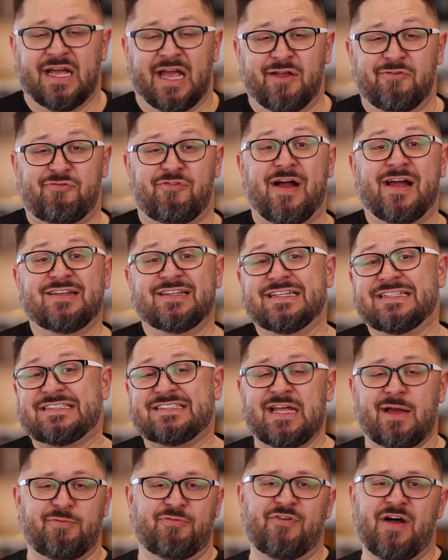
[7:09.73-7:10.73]
And finally,
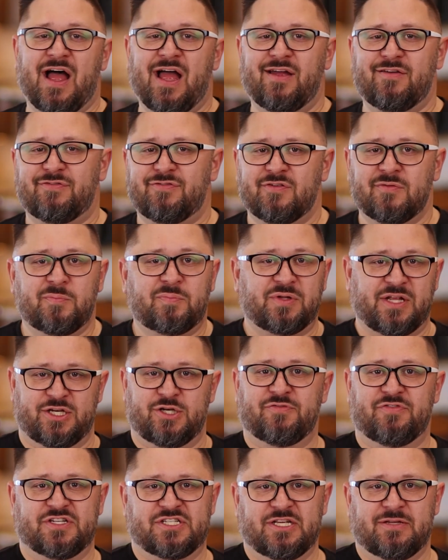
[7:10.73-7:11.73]
step 5, plan
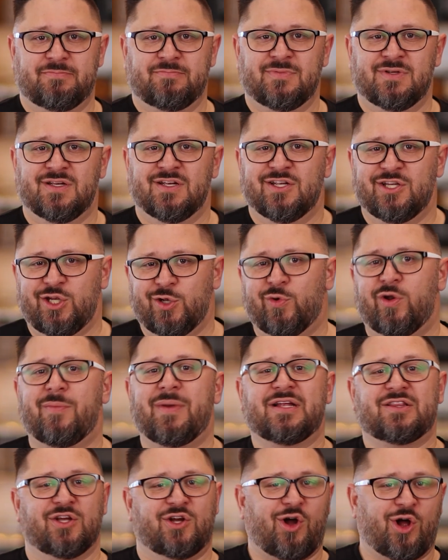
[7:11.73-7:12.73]
your visit. You wanna
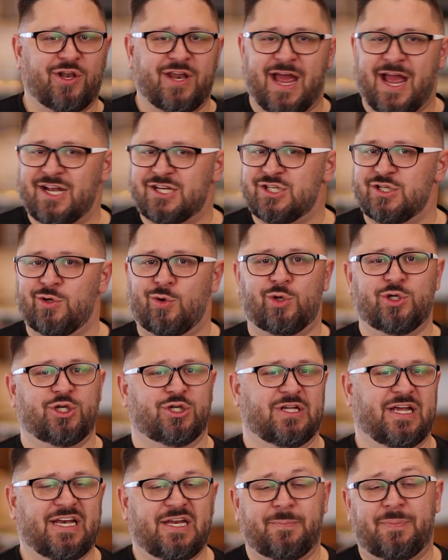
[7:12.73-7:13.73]
make the call to action on
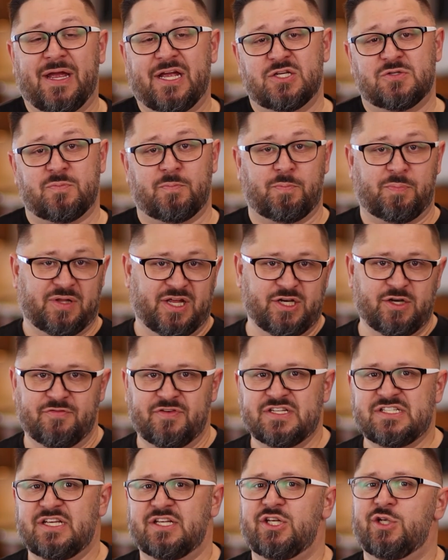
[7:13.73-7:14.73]
your landing page, plan your
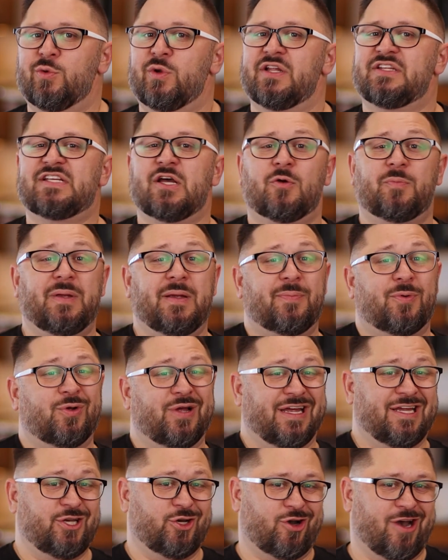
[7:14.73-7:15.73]
visit. You wanna tell
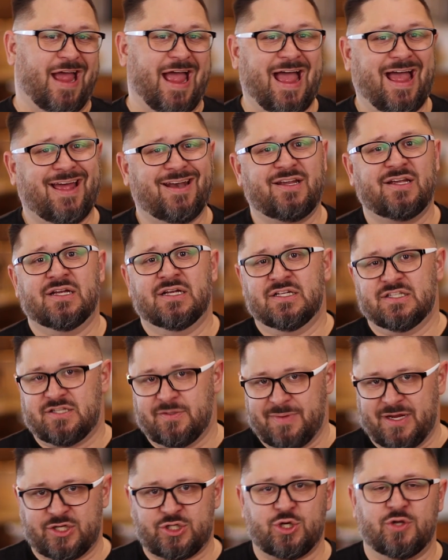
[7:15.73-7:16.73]
people in your ad
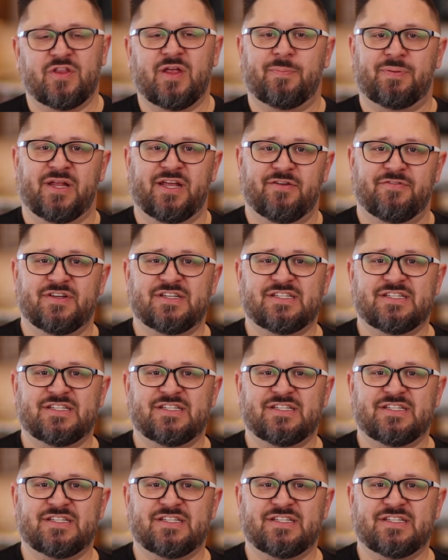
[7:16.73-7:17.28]
to make sure they plan a